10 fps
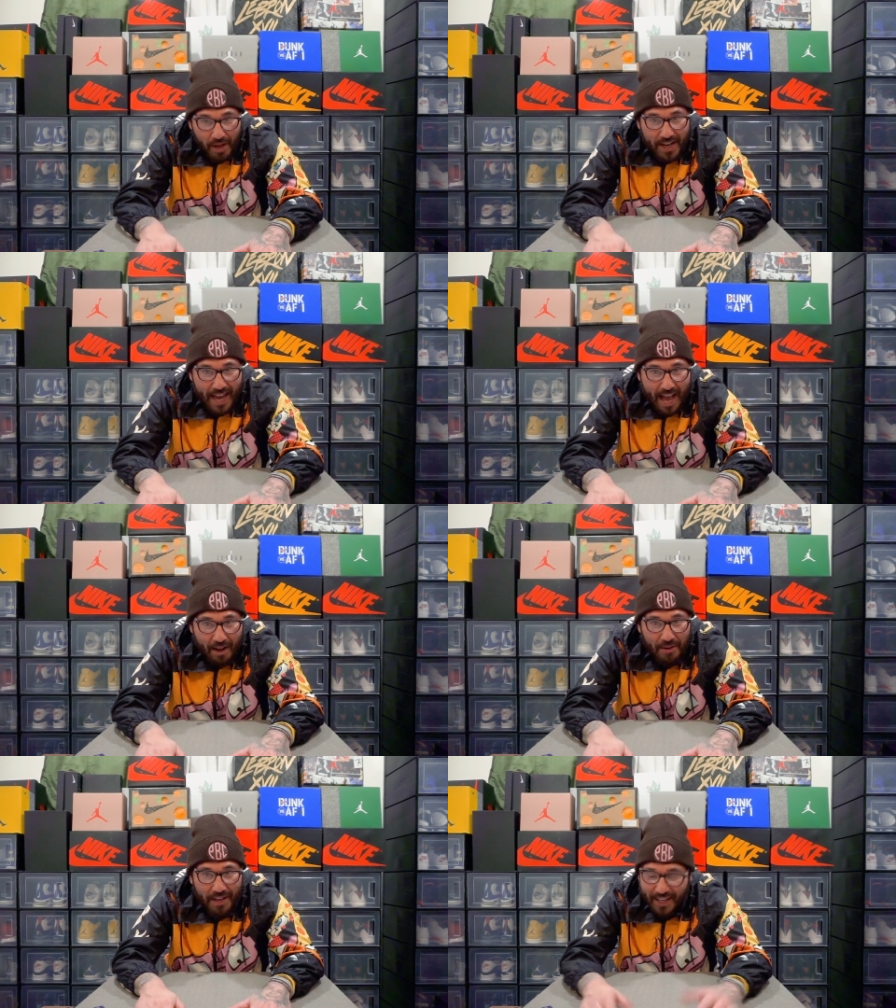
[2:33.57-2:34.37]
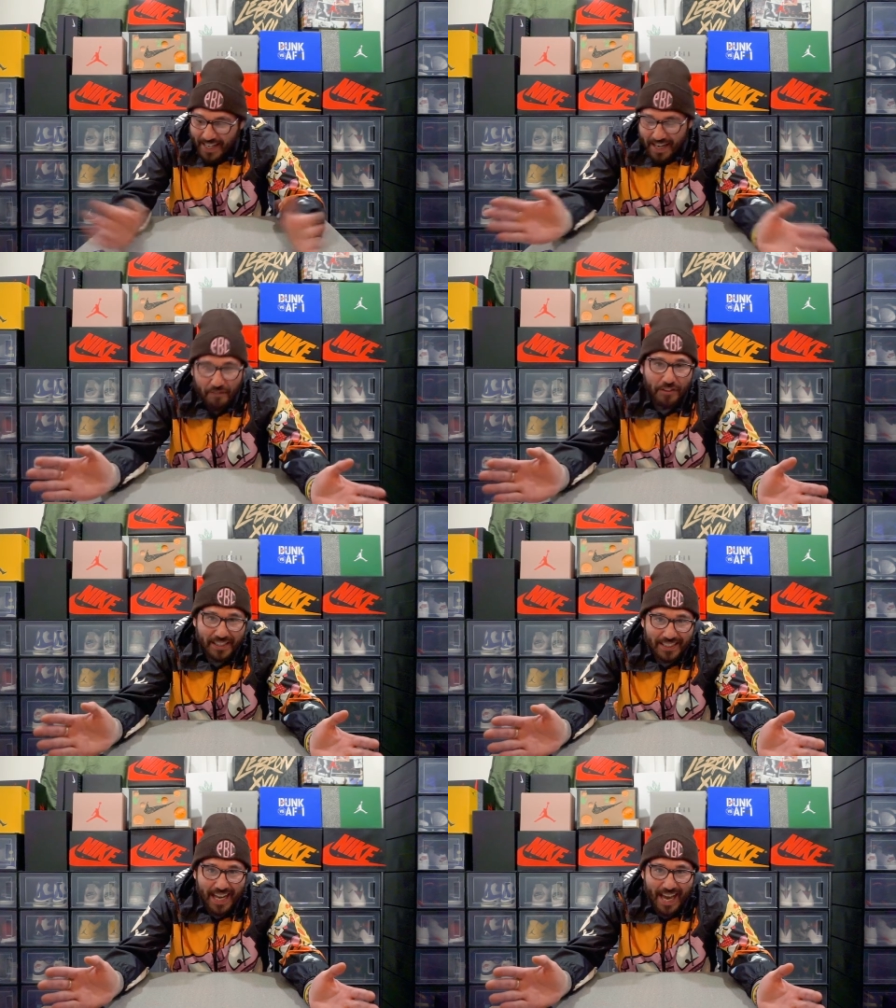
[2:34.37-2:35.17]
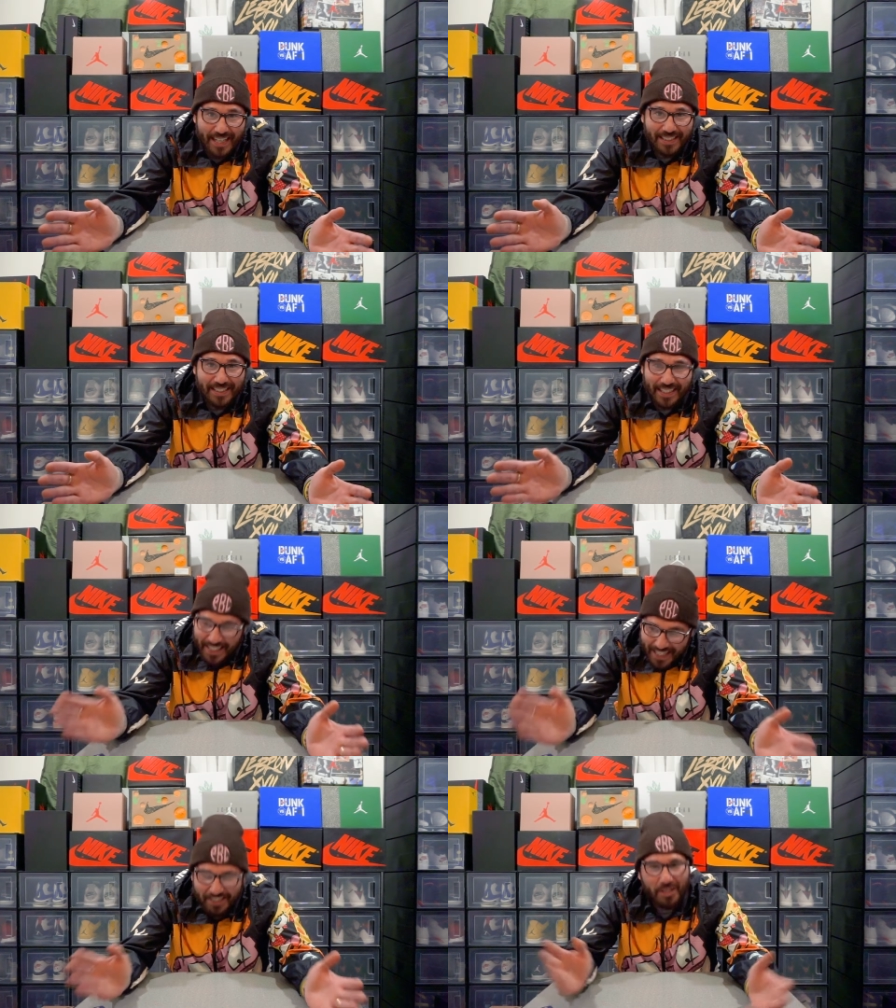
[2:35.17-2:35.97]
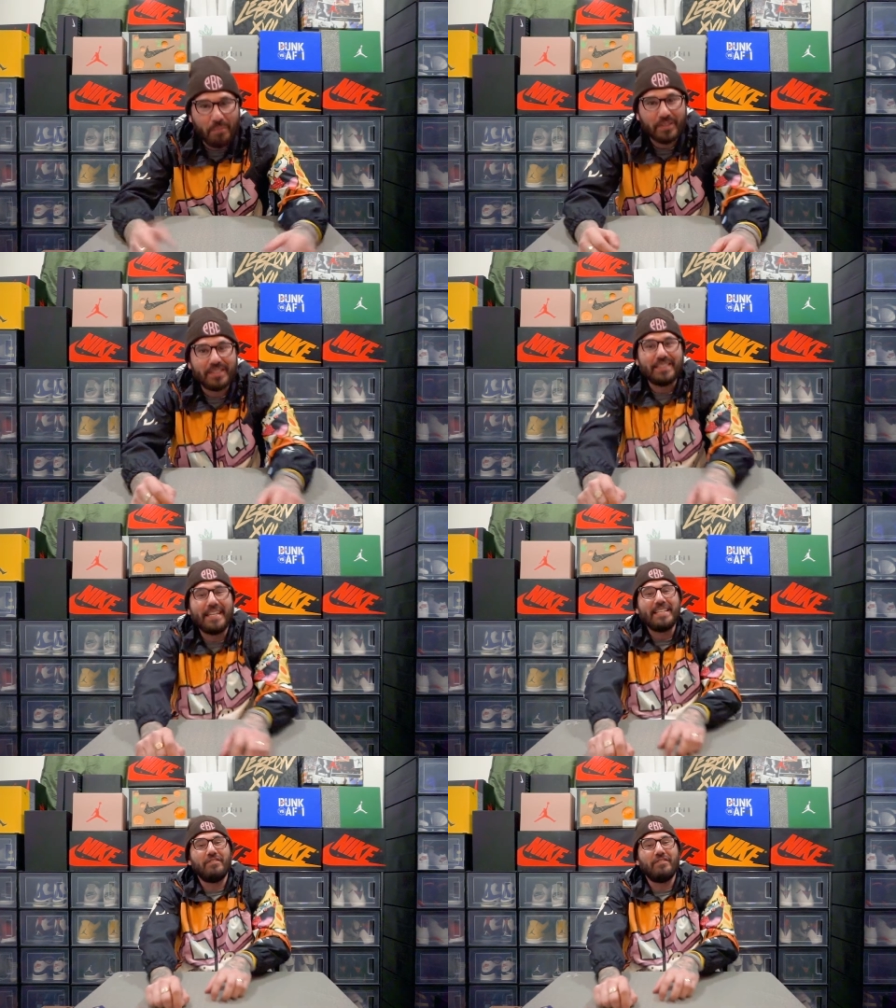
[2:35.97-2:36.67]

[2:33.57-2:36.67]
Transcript: Now, enough of the slides. Let's jump into today's